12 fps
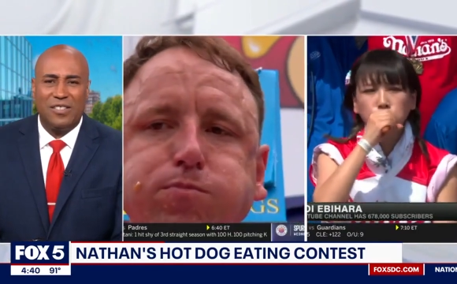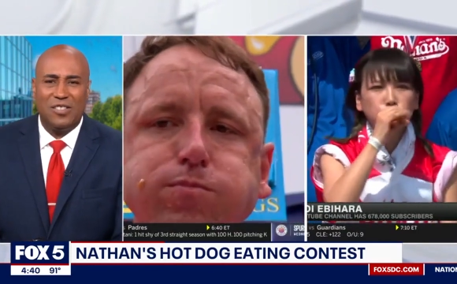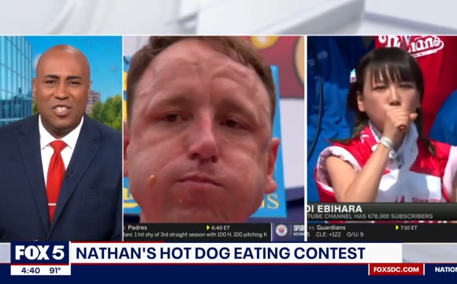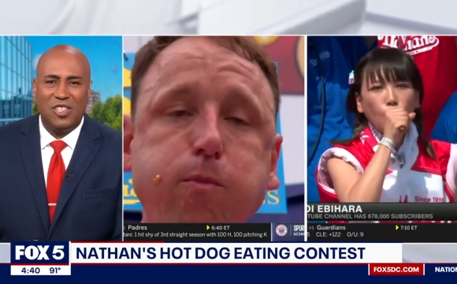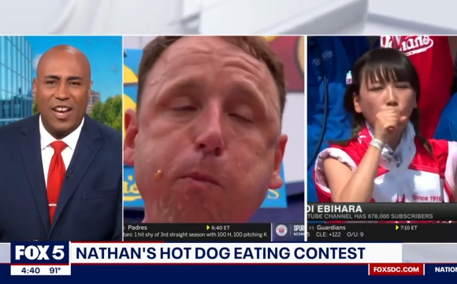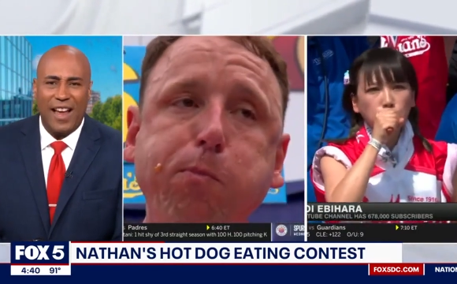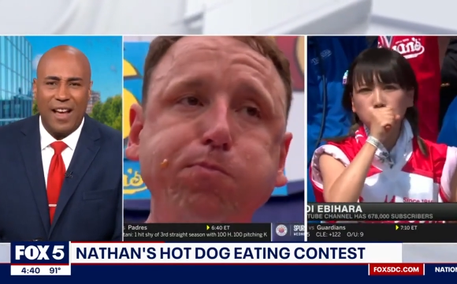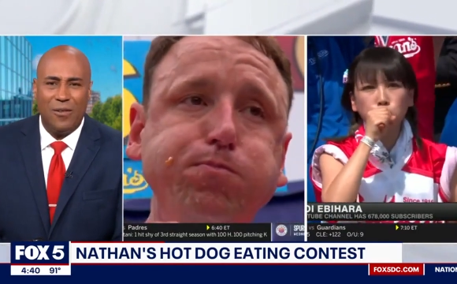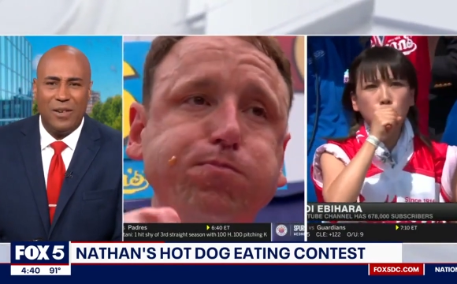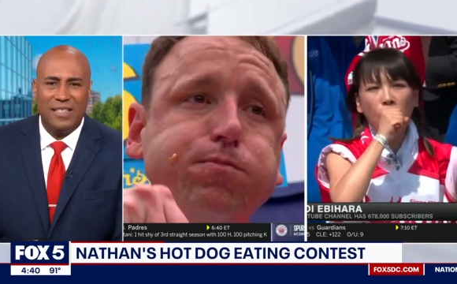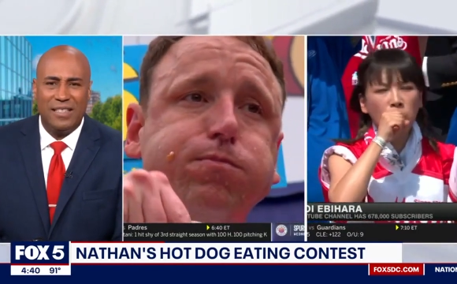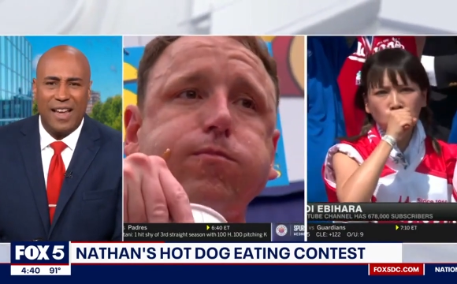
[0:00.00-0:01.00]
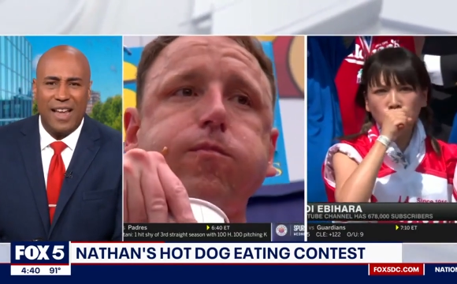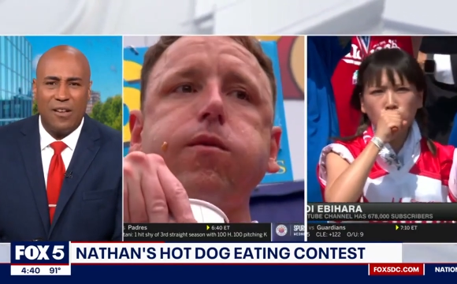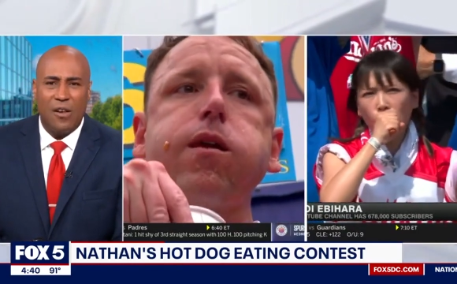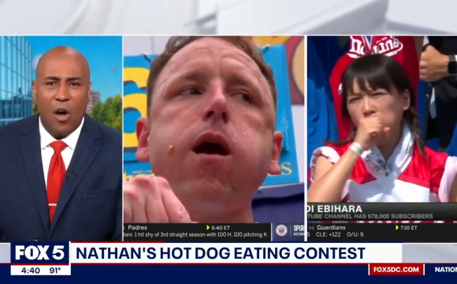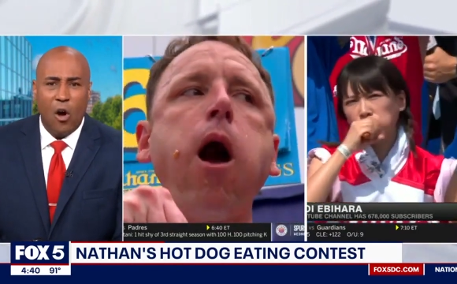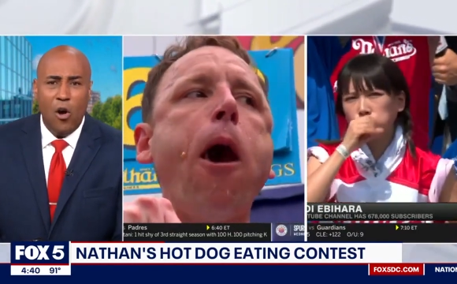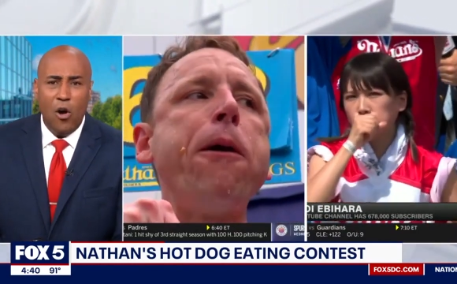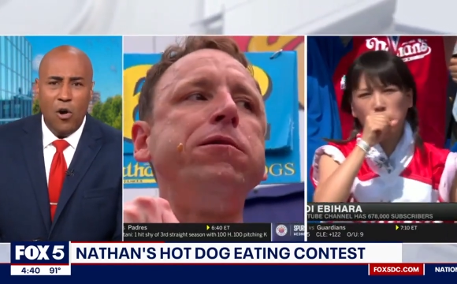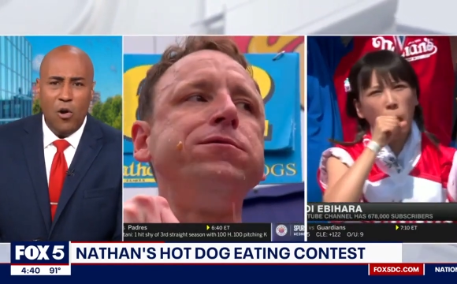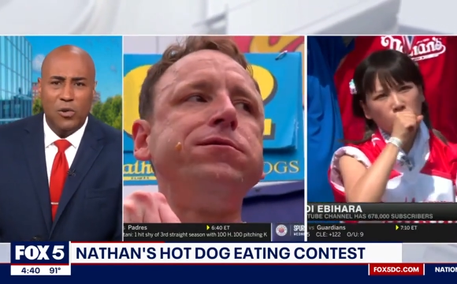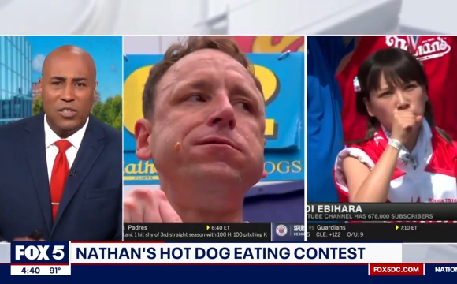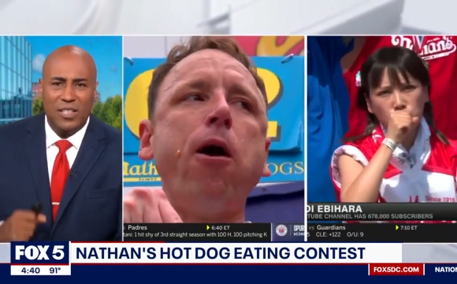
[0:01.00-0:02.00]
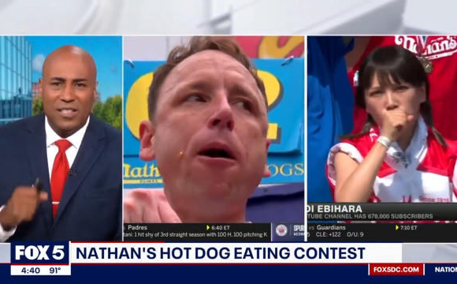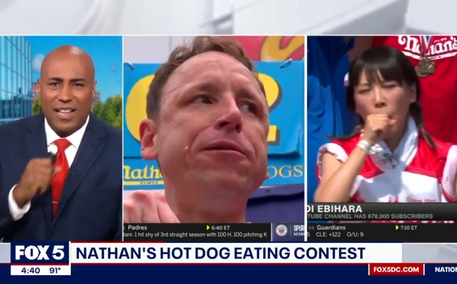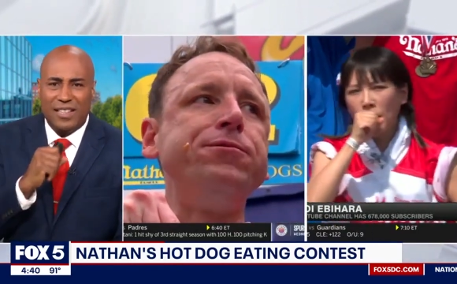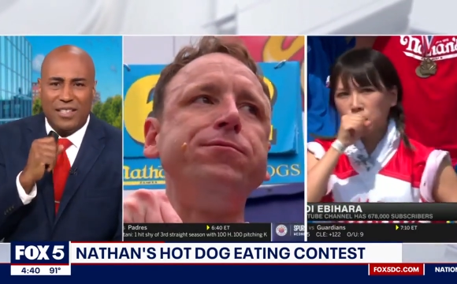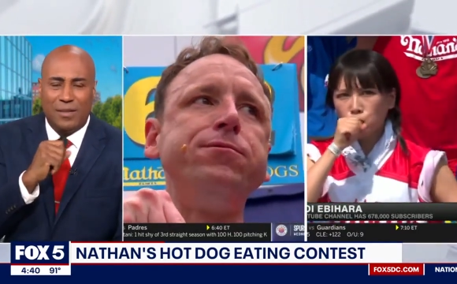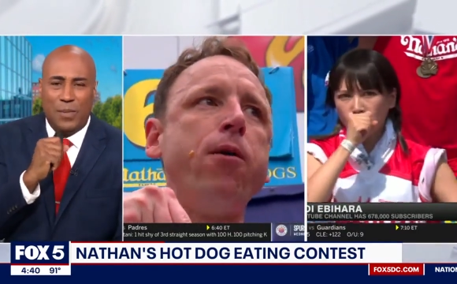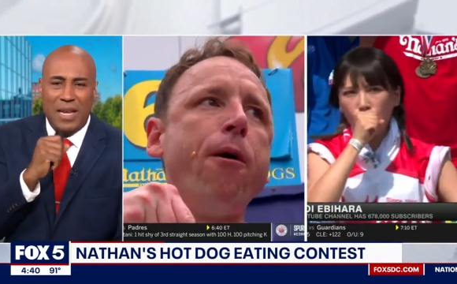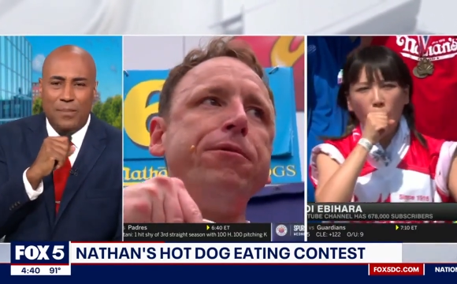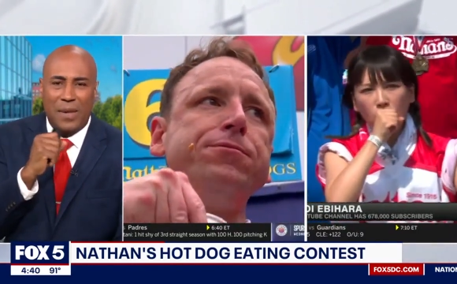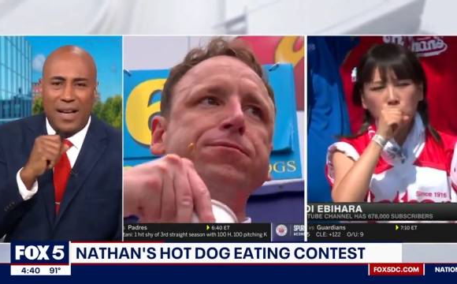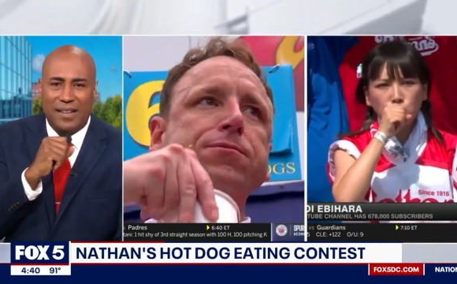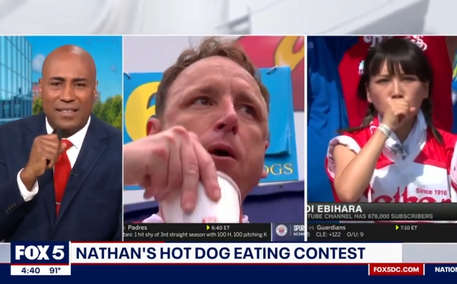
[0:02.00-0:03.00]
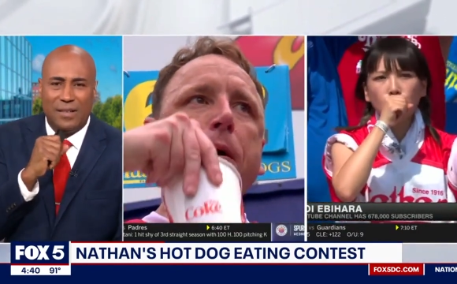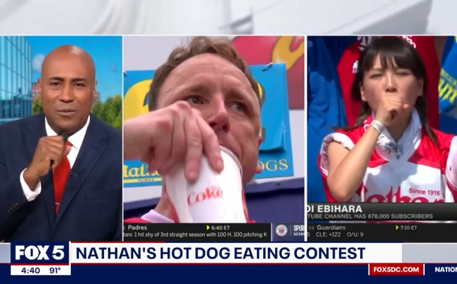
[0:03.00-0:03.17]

Speaker 1: chowing down. Oh, she's like she's beatboxing